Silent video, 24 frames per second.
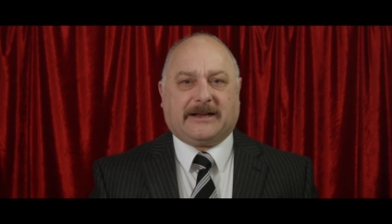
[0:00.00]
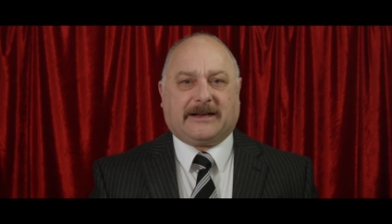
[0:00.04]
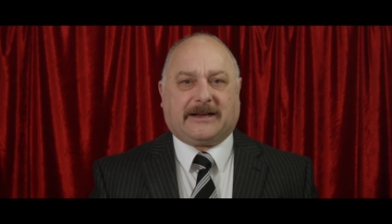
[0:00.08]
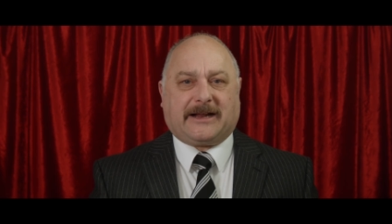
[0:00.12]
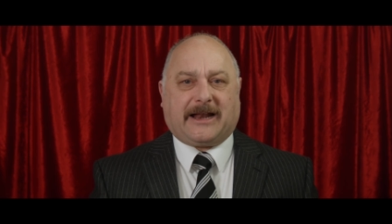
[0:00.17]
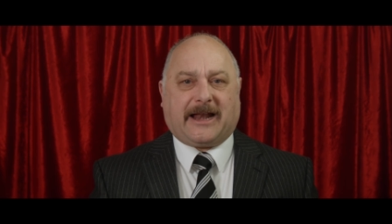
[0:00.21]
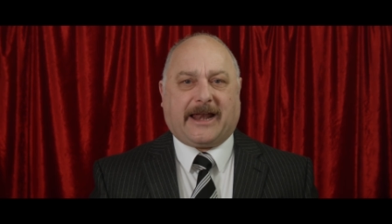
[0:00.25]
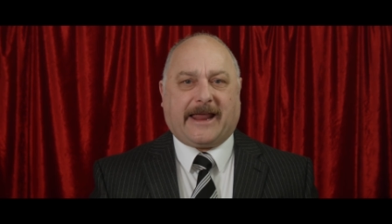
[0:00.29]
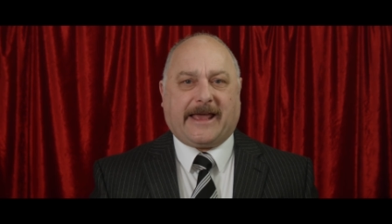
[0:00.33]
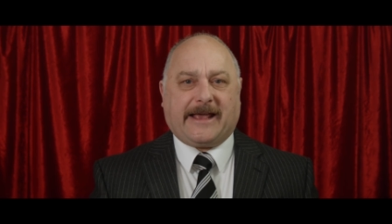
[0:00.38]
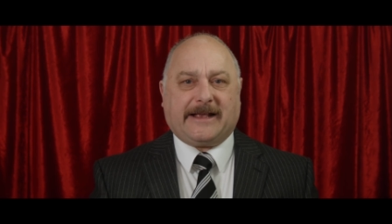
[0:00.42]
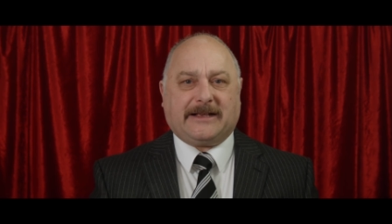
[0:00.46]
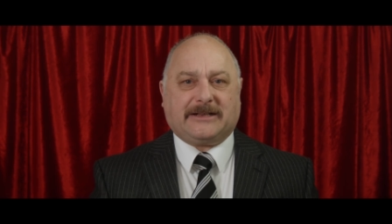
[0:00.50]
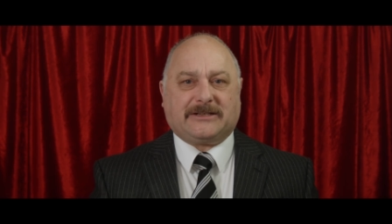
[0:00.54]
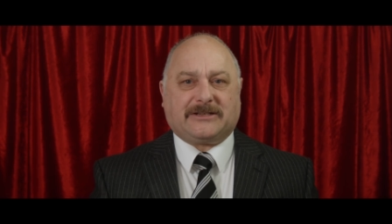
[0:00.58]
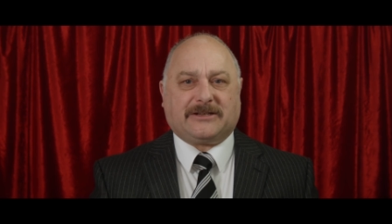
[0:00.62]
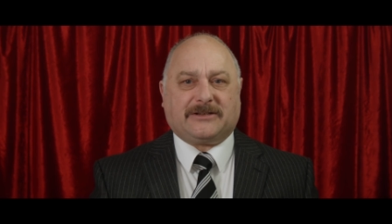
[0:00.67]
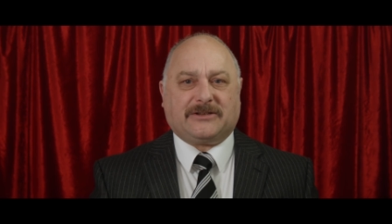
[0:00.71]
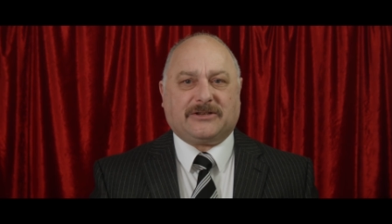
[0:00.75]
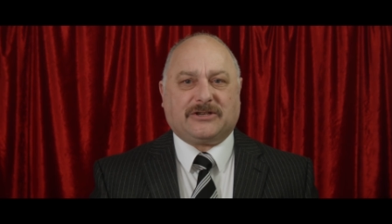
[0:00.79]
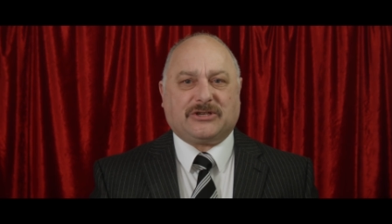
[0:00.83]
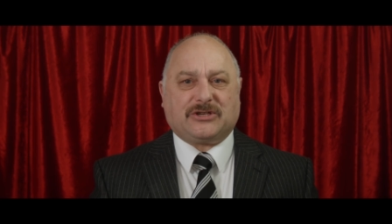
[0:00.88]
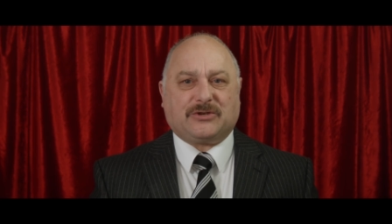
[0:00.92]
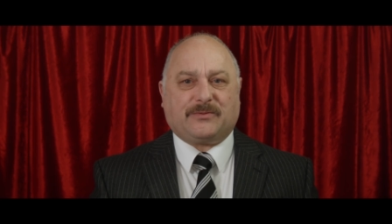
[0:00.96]
Cleggs,
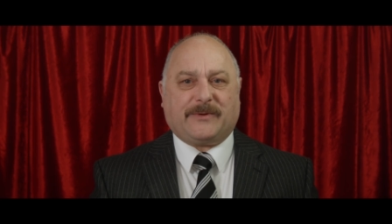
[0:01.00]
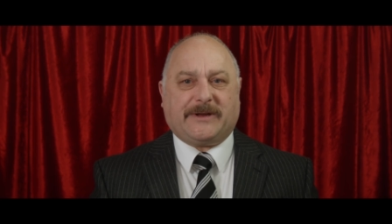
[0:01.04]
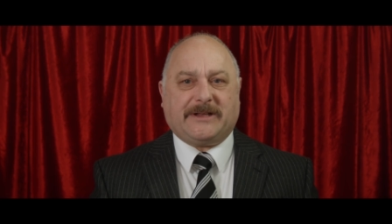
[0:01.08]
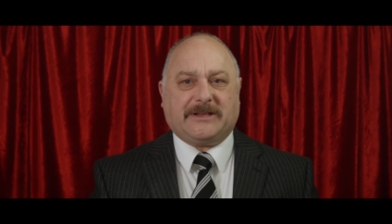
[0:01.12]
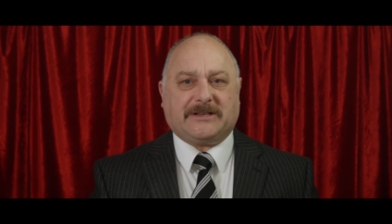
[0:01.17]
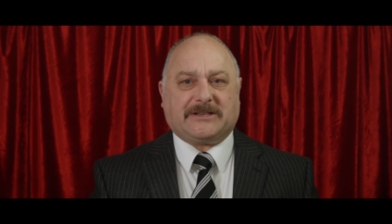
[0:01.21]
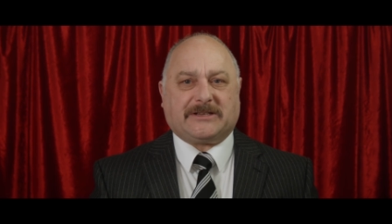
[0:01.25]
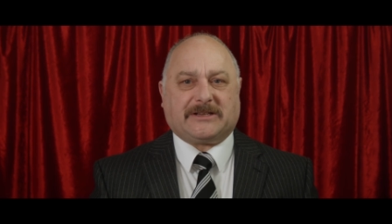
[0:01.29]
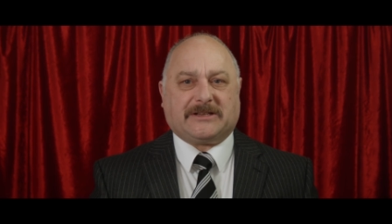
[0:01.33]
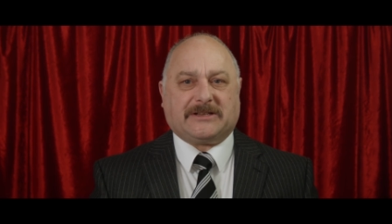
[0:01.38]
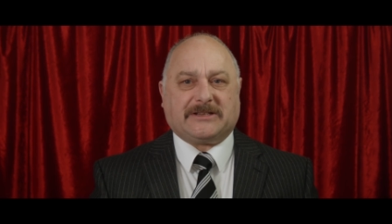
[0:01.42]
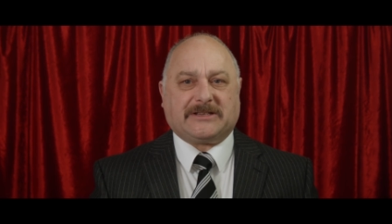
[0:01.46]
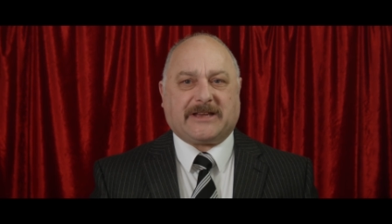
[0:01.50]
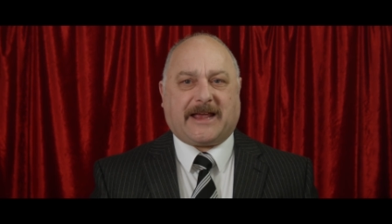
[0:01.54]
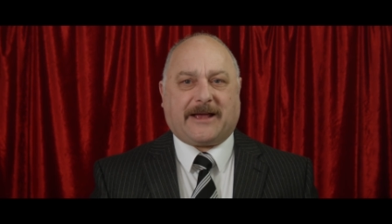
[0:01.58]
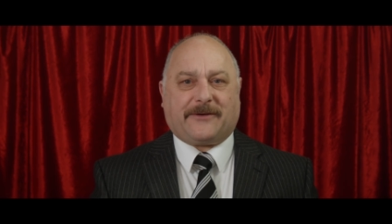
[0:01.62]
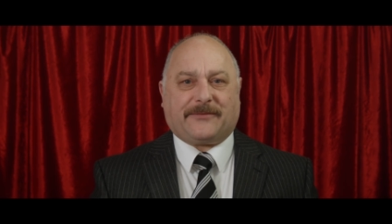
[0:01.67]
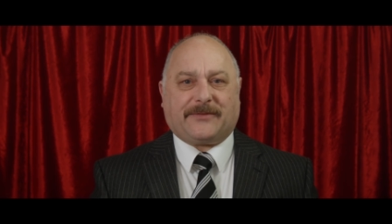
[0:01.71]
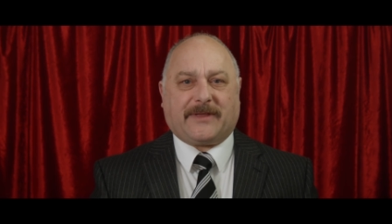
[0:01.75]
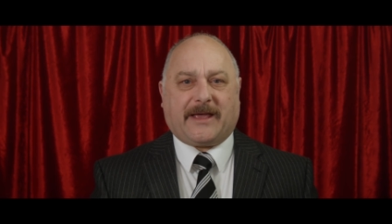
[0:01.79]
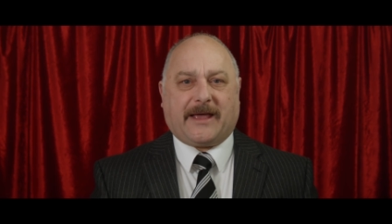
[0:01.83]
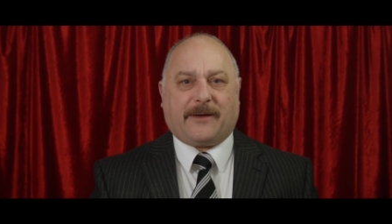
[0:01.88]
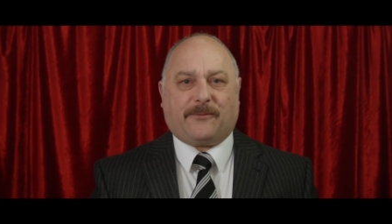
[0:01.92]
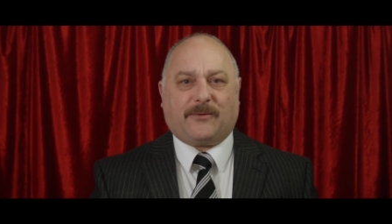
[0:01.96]
and Swinsons
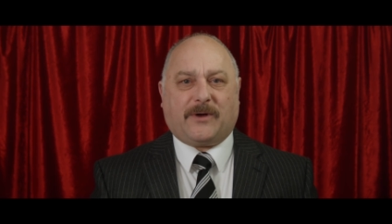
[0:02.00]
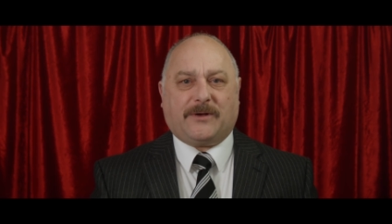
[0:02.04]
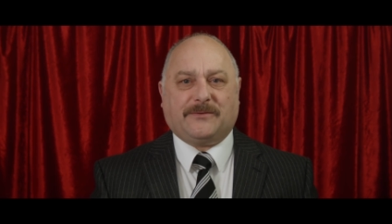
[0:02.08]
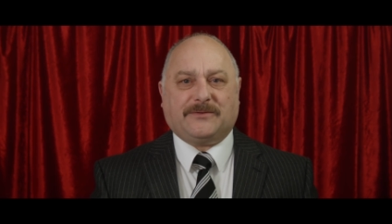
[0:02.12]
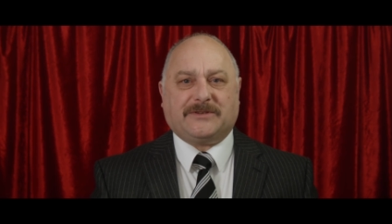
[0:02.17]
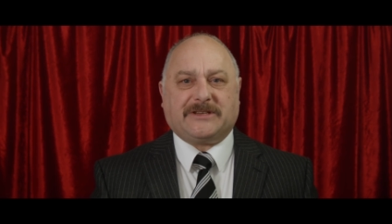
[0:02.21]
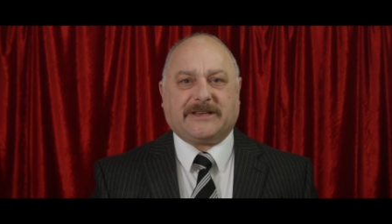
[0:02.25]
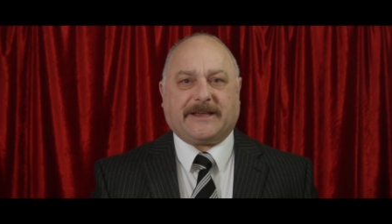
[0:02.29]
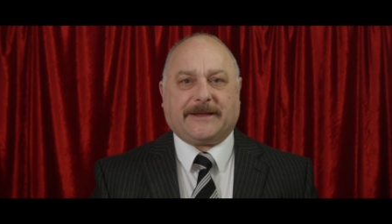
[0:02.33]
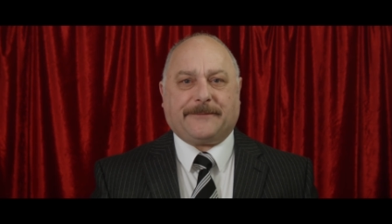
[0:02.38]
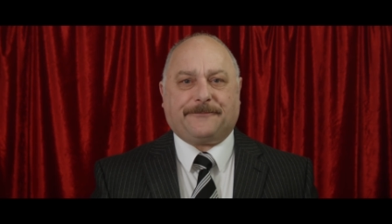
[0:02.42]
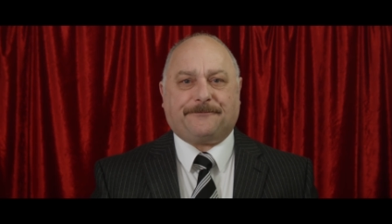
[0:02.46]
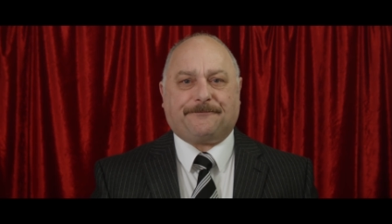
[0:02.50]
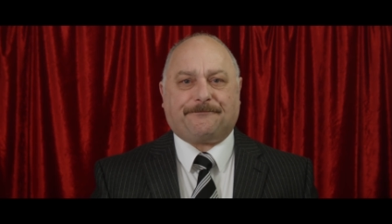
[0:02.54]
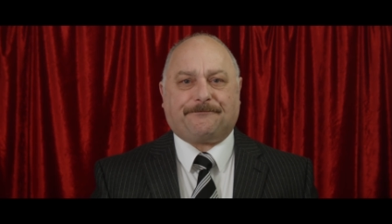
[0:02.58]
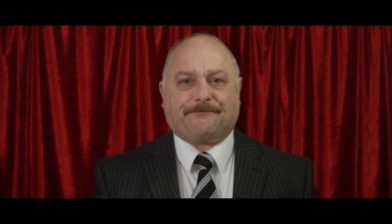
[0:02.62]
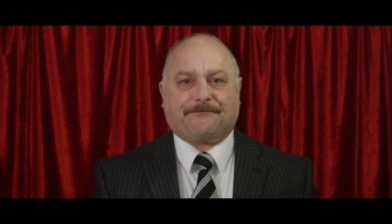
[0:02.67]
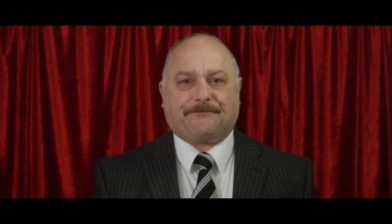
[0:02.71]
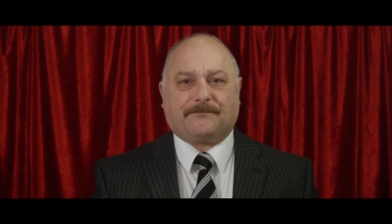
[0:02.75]
out there, won't it?